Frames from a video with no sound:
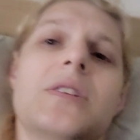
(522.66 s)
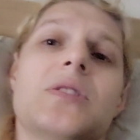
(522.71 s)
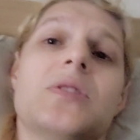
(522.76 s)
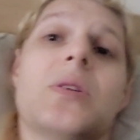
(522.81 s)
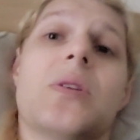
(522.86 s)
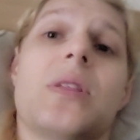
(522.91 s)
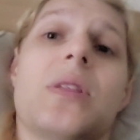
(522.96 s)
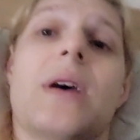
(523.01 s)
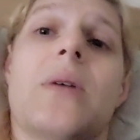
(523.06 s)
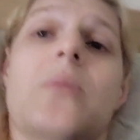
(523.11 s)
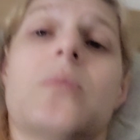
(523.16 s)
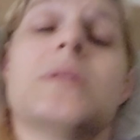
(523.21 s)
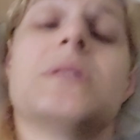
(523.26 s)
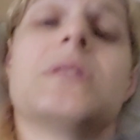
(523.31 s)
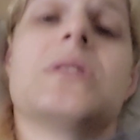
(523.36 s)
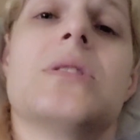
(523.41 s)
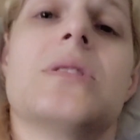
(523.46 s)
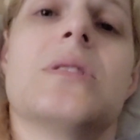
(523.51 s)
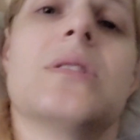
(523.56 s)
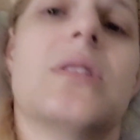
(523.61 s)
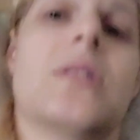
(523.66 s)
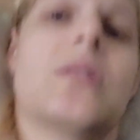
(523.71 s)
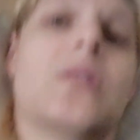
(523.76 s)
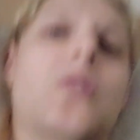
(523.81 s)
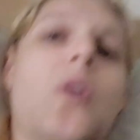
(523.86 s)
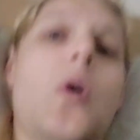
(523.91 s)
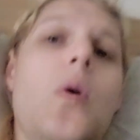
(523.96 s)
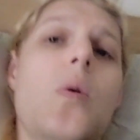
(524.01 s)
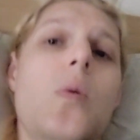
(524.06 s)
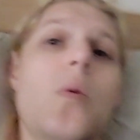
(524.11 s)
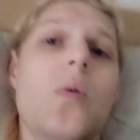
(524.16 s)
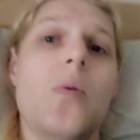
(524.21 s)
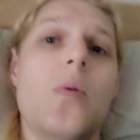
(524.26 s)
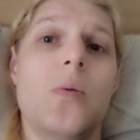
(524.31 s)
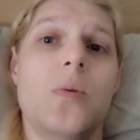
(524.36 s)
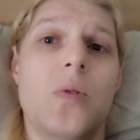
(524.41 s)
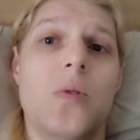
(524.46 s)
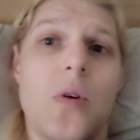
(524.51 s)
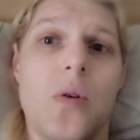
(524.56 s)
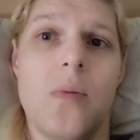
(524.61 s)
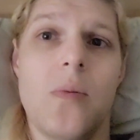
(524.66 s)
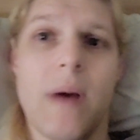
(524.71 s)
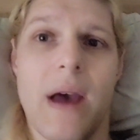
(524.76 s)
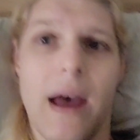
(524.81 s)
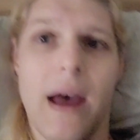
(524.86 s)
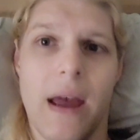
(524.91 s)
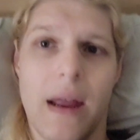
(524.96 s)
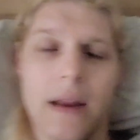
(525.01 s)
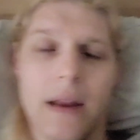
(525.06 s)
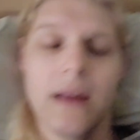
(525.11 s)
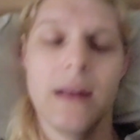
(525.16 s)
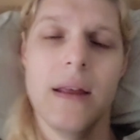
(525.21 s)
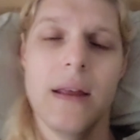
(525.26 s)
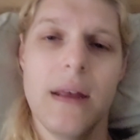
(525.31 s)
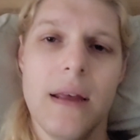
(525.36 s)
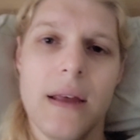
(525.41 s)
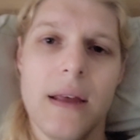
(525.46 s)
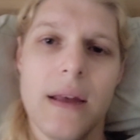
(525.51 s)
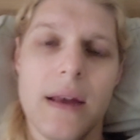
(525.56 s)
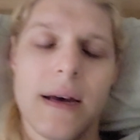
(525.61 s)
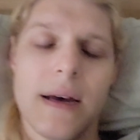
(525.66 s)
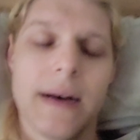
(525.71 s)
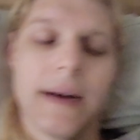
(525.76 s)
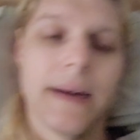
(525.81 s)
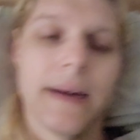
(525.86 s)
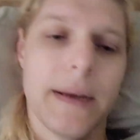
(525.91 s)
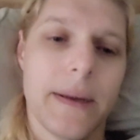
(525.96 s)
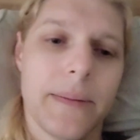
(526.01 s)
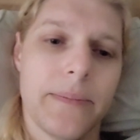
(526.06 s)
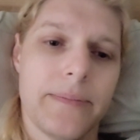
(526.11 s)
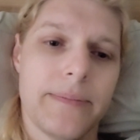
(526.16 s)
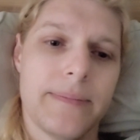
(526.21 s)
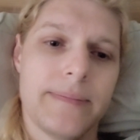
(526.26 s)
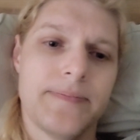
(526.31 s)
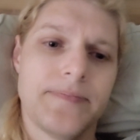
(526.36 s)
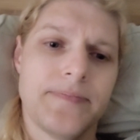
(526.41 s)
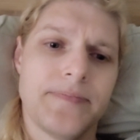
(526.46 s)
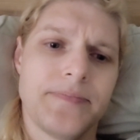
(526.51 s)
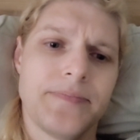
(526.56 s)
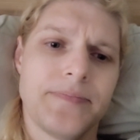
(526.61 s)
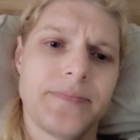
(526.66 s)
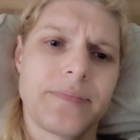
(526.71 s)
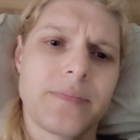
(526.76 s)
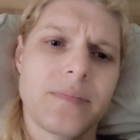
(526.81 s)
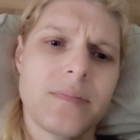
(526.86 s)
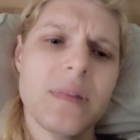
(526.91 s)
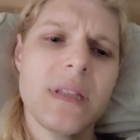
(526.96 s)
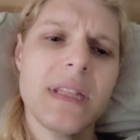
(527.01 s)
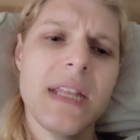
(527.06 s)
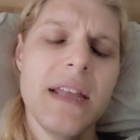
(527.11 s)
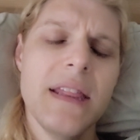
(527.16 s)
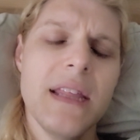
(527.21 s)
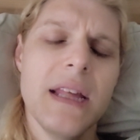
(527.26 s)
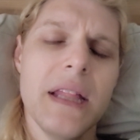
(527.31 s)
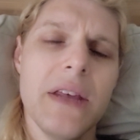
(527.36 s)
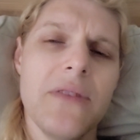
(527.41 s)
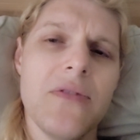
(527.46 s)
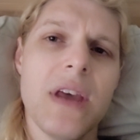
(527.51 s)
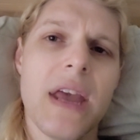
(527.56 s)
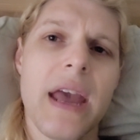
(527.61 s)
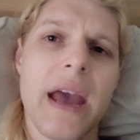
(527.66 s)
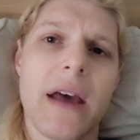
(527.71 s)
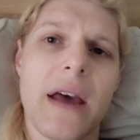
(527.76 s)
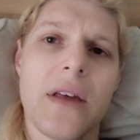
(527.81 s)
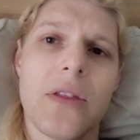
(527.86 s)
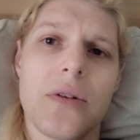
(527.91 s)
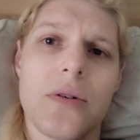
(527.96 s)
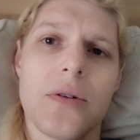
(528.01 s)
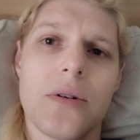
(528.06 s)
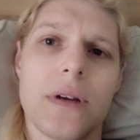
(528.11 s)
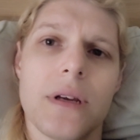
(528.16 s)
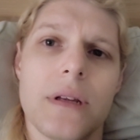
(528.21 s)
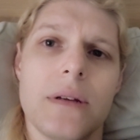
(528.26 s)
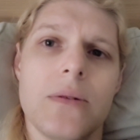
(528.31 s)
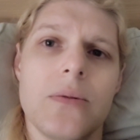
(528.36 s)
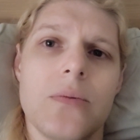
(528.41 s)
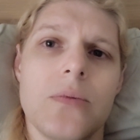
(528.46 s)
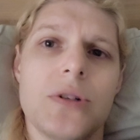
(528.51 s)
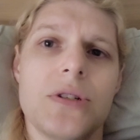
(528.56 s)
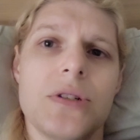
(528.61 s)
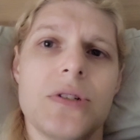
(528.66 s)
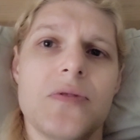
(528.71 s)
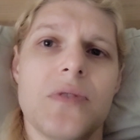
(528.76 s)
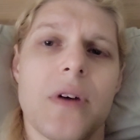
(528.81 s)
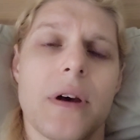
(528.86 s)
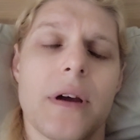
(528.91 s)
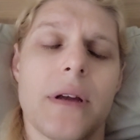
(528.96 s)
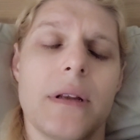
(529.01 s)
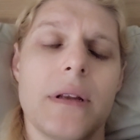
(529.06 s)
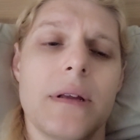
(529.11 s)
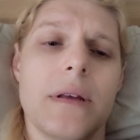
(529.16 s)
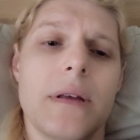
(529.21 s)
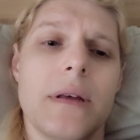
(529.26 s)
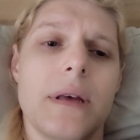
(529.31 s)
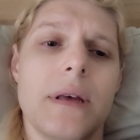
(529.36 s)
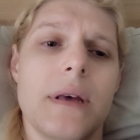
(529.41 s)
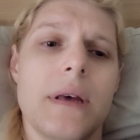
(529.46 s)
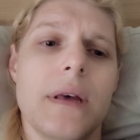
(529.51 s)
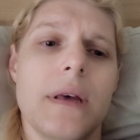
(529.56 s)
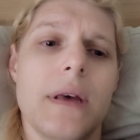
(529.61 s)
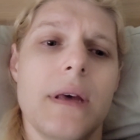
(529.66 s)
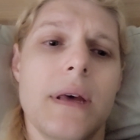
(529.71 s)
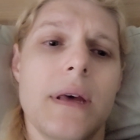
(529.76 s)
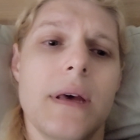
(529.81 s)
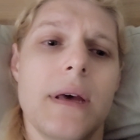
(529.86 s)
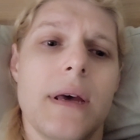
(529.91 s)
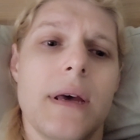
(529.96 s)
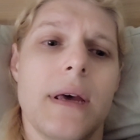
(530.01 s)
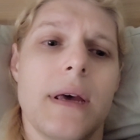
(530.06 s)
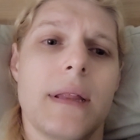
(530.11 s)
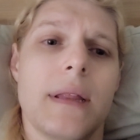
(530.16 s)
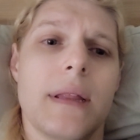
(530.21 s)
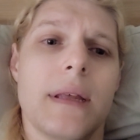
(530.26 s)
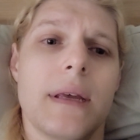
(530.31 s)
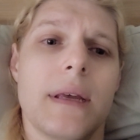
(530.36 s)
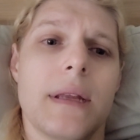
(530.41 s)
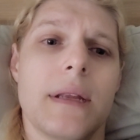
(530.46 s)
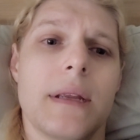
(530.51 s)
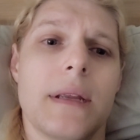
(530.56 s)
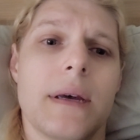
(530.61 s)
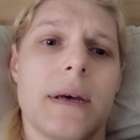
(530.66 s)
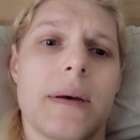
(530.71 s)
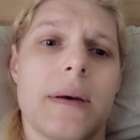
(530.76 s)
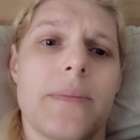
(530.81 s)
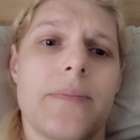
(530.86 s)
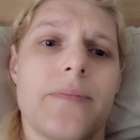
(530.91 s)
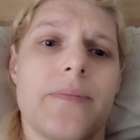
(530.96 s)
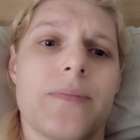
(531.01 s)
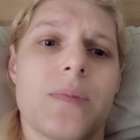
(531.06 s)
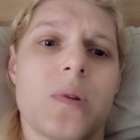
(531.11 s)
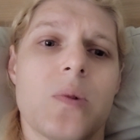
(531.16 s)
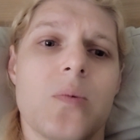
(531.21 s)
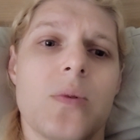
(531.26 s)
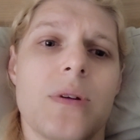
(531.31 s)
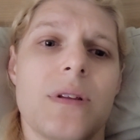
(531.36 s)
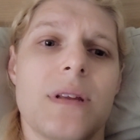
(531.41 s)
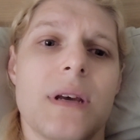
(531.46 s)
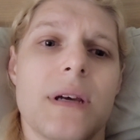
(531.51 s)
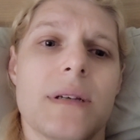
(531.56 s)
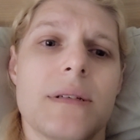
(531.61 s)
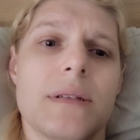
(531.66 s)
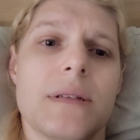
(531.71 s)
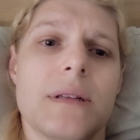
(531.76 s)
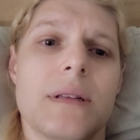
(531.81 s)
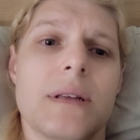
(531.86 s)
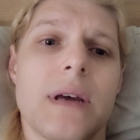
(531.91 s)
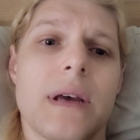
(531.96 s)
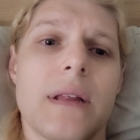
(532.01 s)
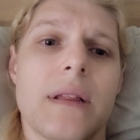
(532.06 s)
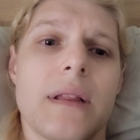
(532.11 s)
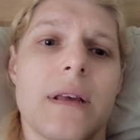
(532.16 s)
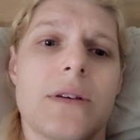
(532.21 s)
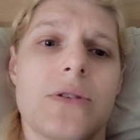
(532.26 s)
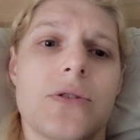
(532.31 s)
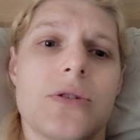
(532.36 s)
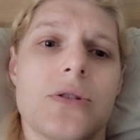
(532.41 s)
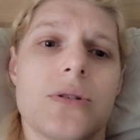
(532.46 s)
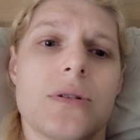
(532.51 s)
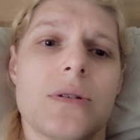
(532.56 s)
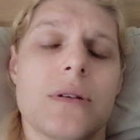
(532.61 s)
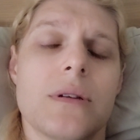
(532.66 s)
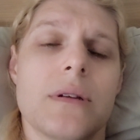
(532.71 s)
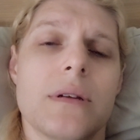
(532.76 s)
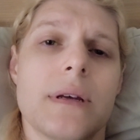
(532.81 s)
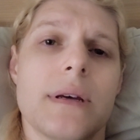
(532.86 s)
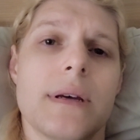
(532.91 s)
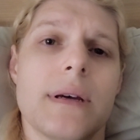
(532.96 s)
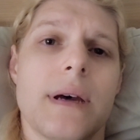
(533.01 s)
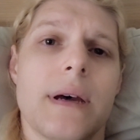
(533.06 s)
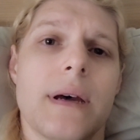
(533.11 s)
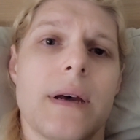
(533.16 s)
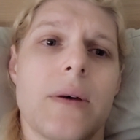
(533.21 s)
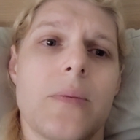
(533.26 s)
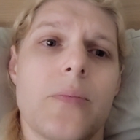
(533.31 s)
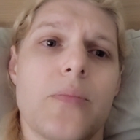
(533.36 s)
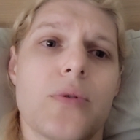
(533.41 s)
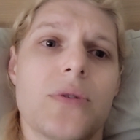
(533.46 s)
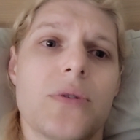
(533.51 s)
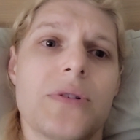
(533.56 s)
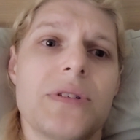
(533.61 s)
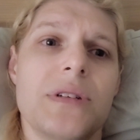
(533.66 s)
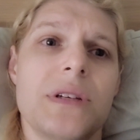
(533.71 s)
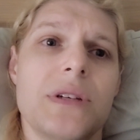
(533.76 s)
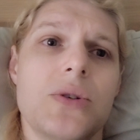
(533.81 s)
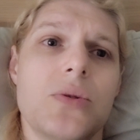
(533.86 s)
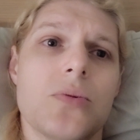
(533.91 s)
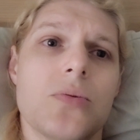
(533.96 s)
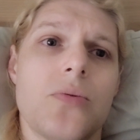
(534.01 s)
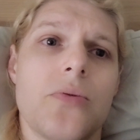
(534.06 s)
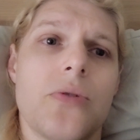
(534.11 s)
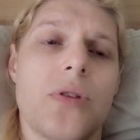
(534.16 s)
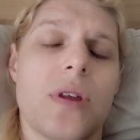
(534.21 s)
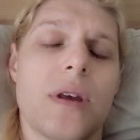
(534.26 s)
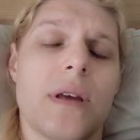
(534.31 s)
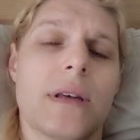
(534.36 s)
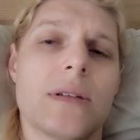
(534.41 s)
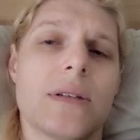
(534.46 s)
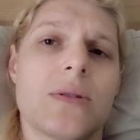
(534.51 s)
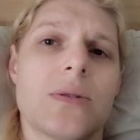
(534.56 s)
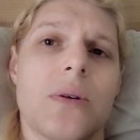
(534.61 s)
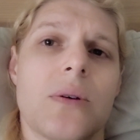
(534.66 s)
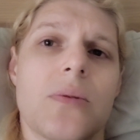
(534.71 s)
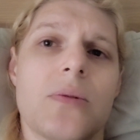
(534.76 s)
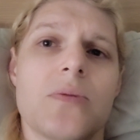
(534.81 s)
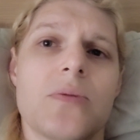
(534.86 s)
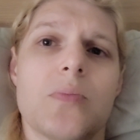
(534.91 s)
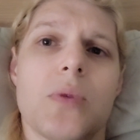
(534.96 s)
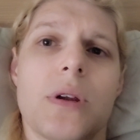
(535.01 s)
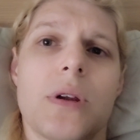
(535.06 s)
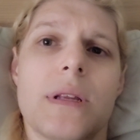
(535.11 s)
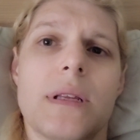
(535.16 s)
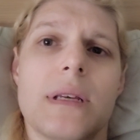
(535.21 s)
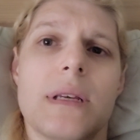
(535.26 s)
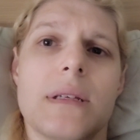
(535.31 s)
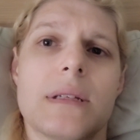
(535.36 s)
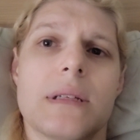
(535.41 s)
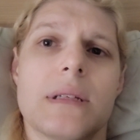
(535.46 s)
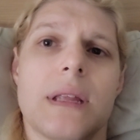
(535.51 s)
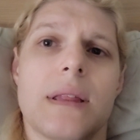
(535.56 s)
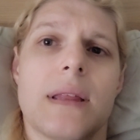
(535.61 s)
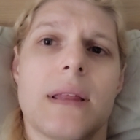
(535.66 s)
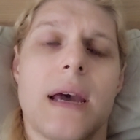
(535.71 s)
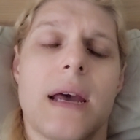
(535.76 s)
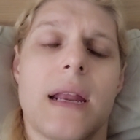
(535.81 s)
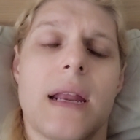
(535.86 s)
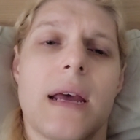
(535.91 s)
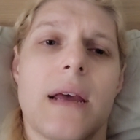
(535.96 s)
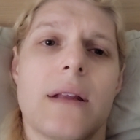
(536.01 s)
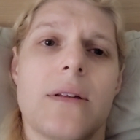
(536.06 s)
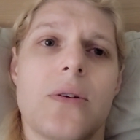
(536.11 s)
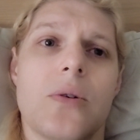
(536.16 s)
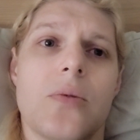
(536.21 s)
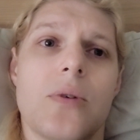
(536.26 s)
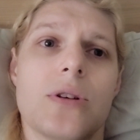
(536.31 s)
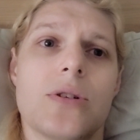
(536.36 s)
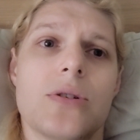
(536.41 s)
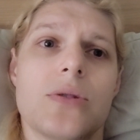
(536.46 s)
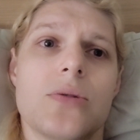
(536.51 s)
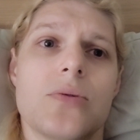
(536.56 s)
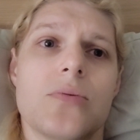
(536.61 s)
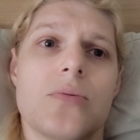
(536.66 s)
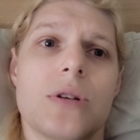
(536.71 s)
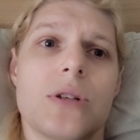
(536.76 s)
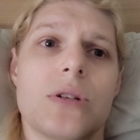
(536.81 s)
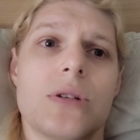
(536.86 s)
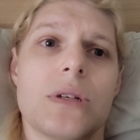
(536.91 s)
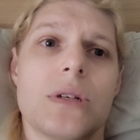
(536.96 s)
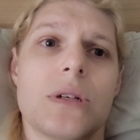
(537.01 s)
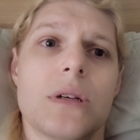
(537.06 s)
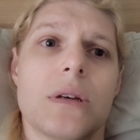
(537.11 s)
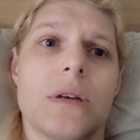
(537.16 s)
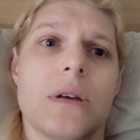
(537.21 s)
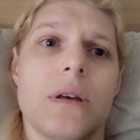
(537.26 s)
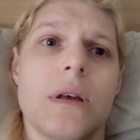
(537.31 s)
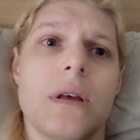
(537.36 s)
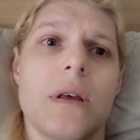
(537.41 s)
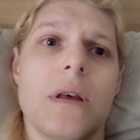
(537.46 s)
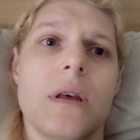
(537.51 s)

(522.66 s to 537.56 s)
So that wasn't too bad. They leave the catheter in, which is fine. And then we tested dilation, procedural thing, so I was pretty decent at that. Had no issues reaching